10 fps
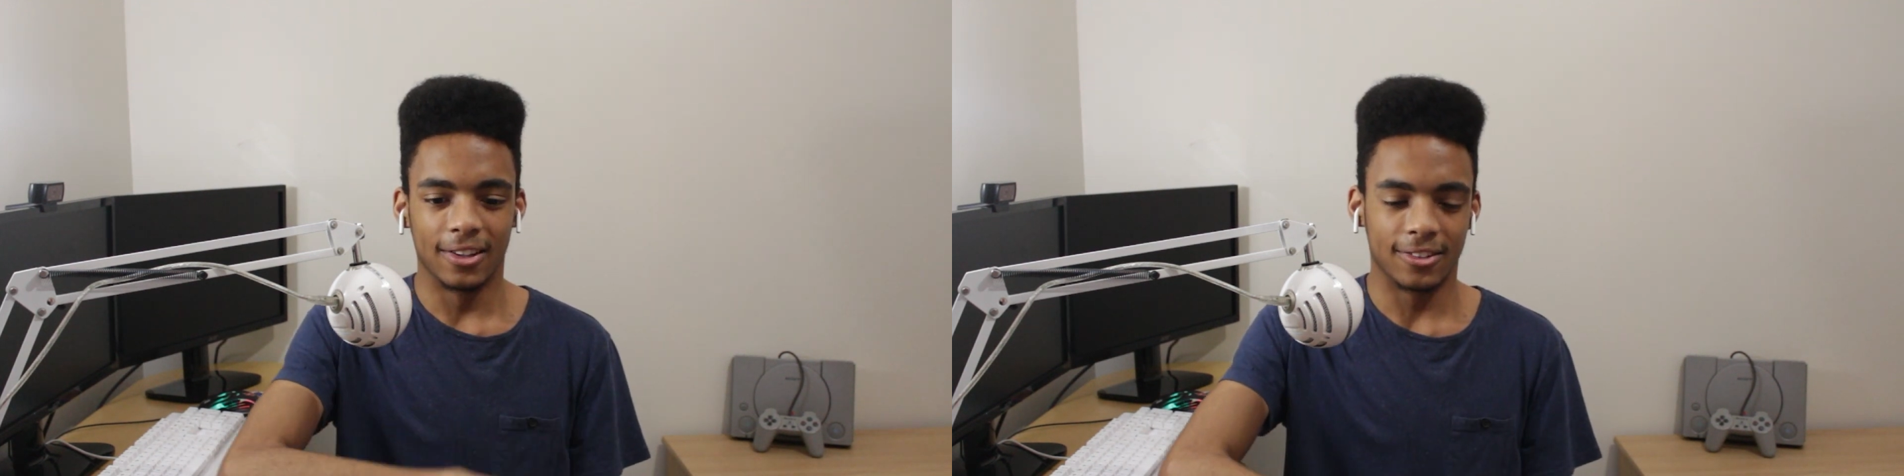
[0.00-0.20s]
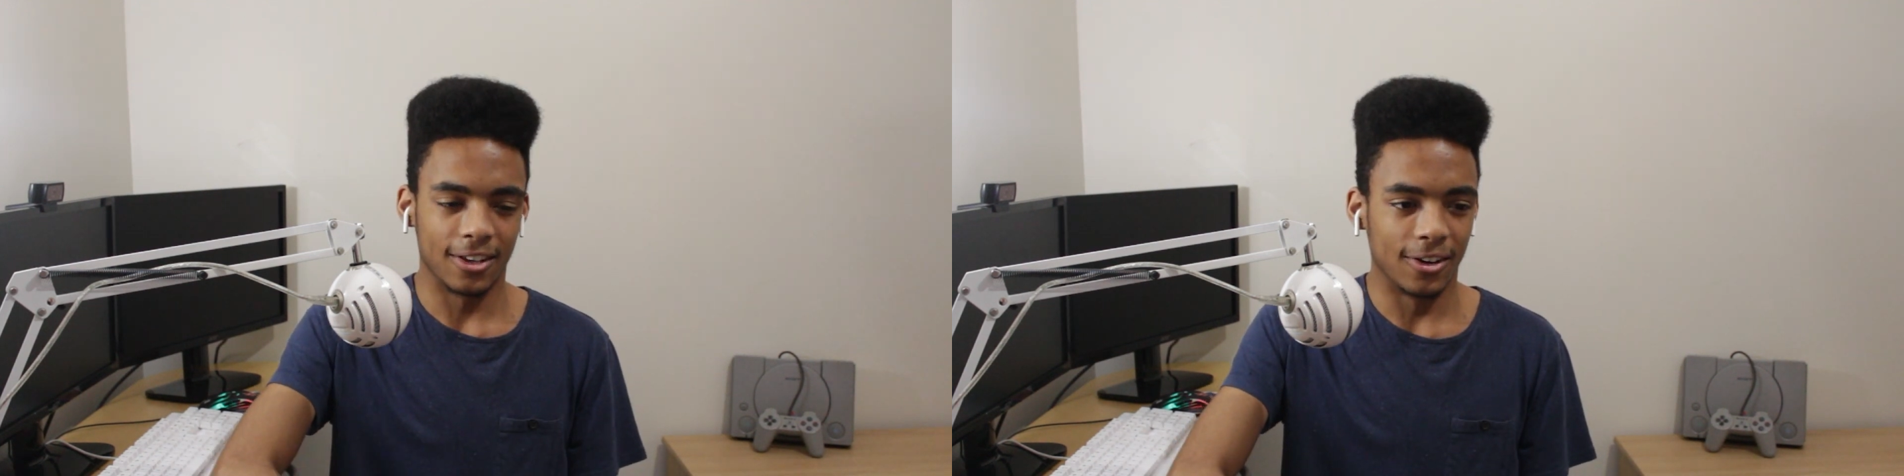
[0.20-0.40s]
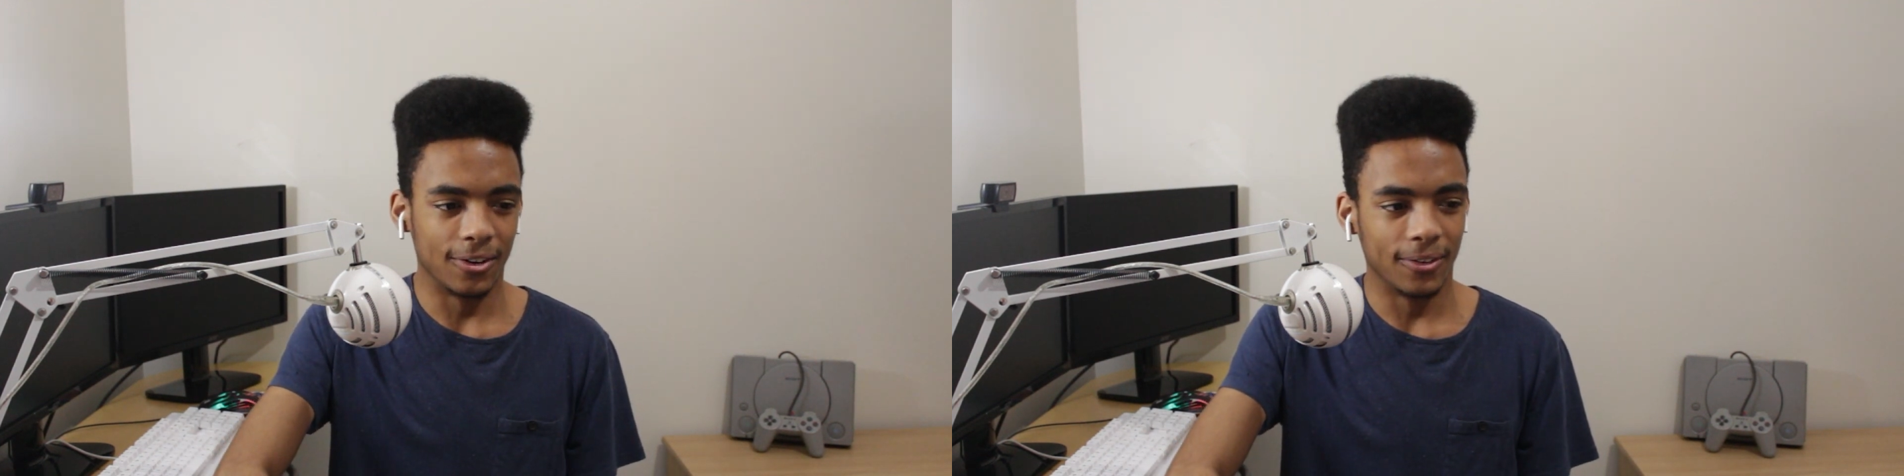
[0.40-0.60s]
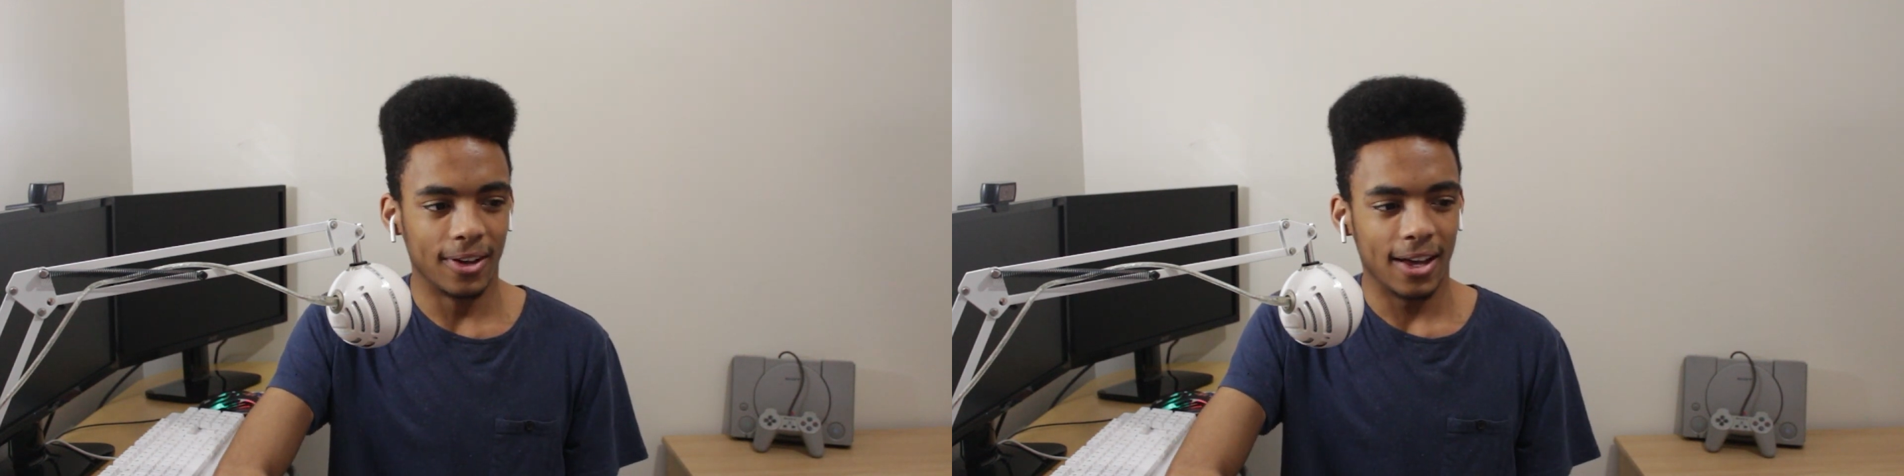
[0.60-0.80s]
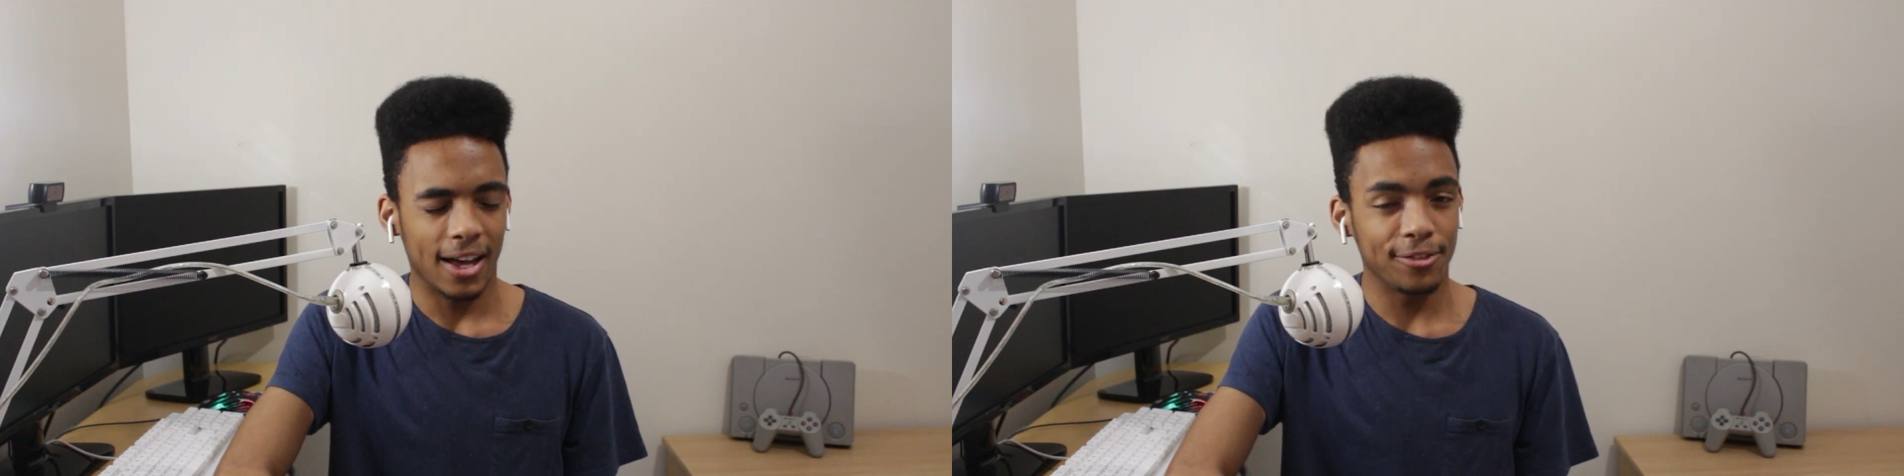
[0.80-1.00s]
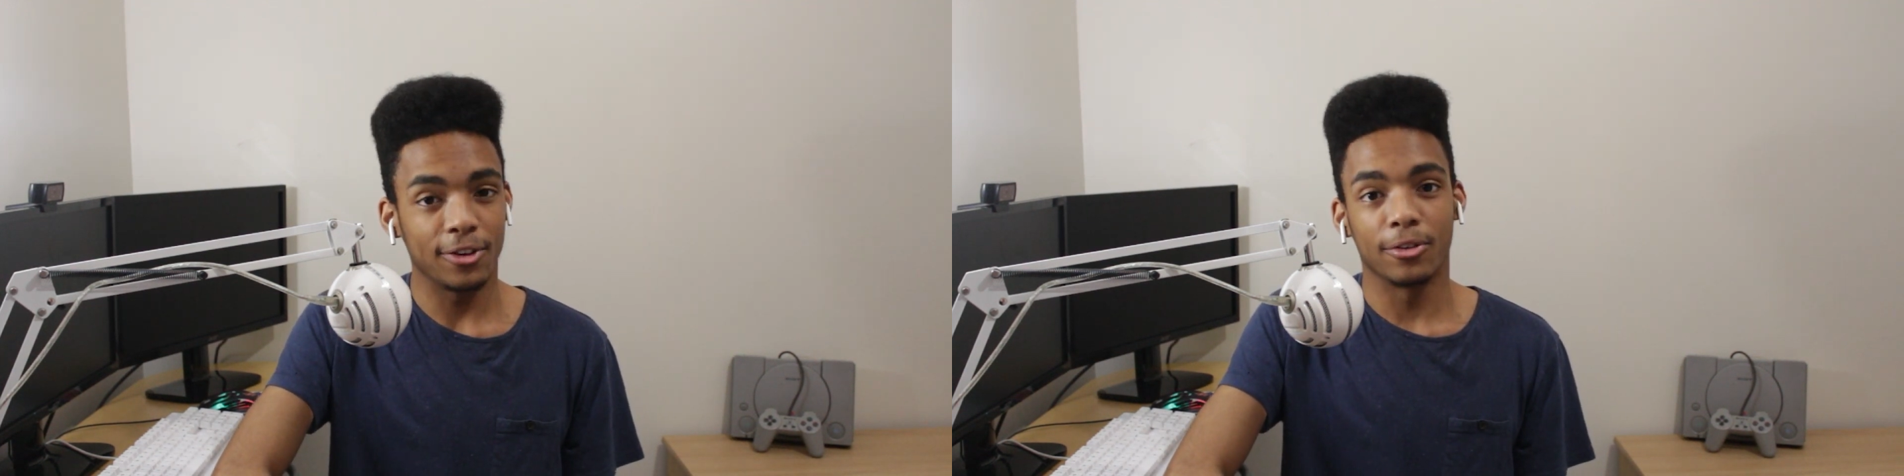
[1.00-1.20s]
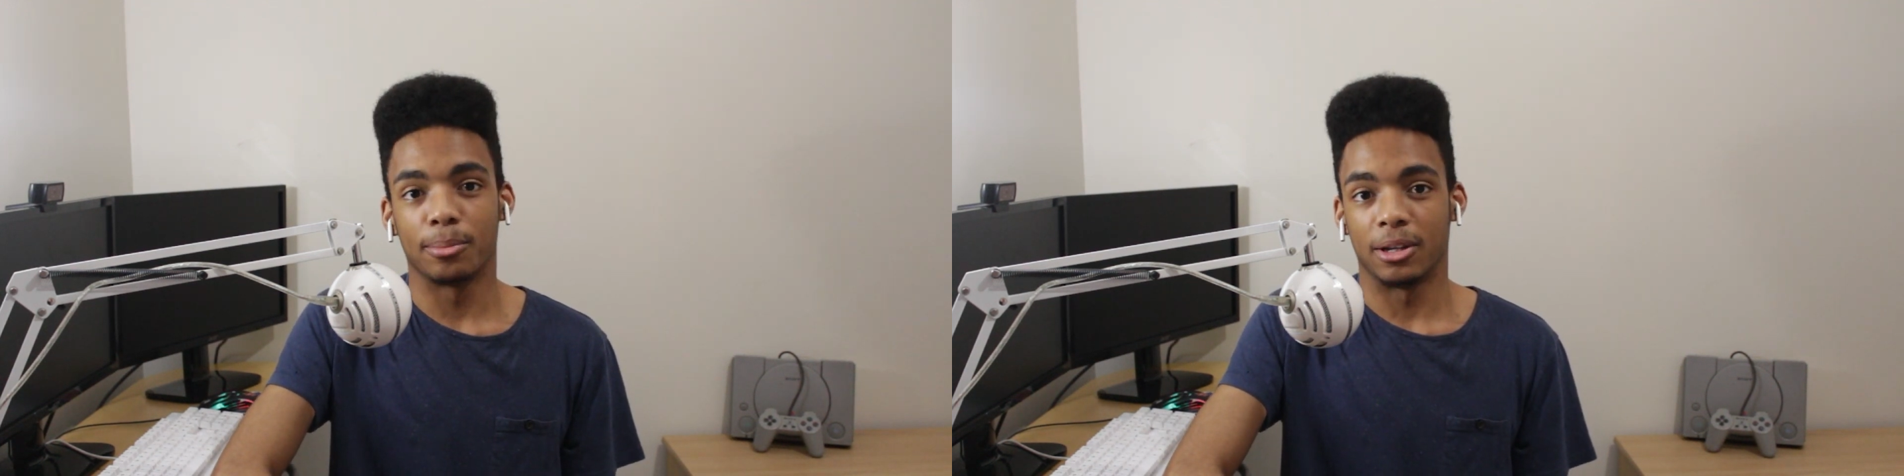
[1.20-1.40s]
So, I filmed